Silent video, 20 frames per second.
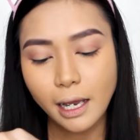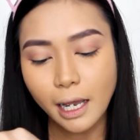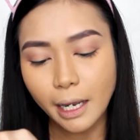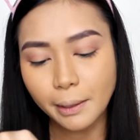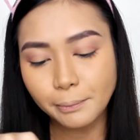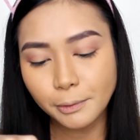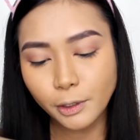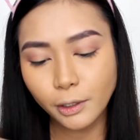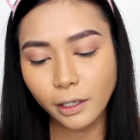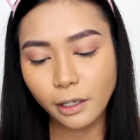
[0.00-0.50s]

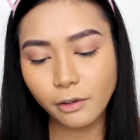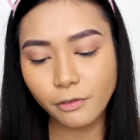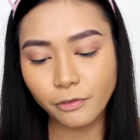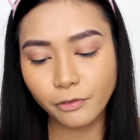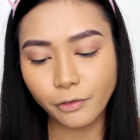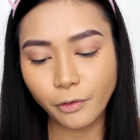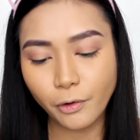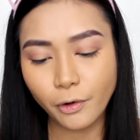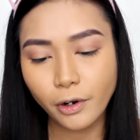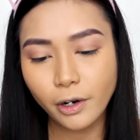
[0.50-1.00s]
I'm looking
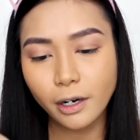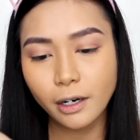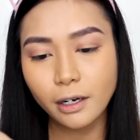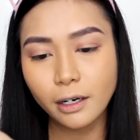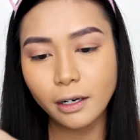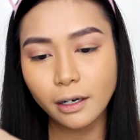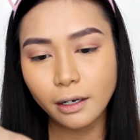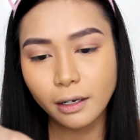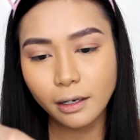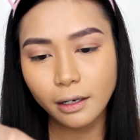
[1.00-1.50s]
for...
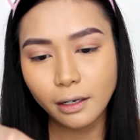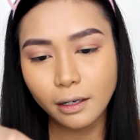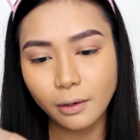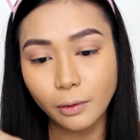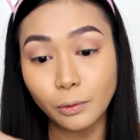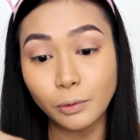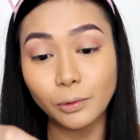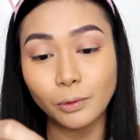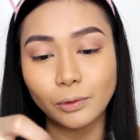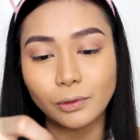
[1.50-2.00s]

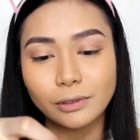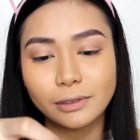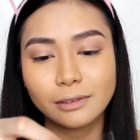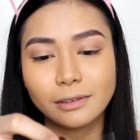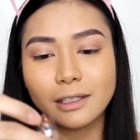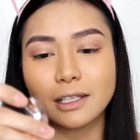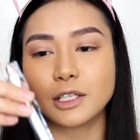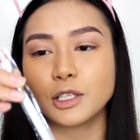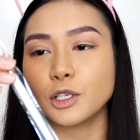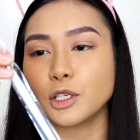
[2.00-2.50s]
Ooh,
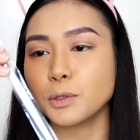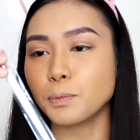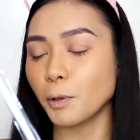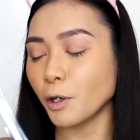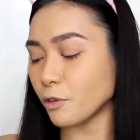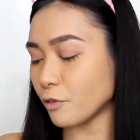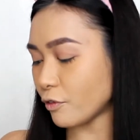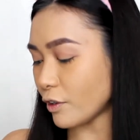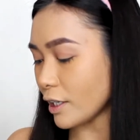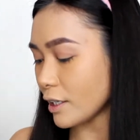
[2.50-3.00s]
this looks
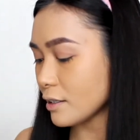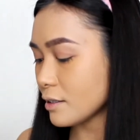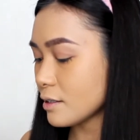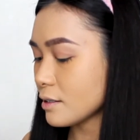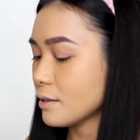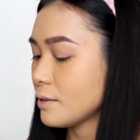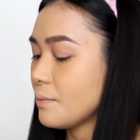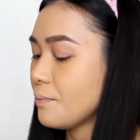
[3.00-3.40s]
perfect.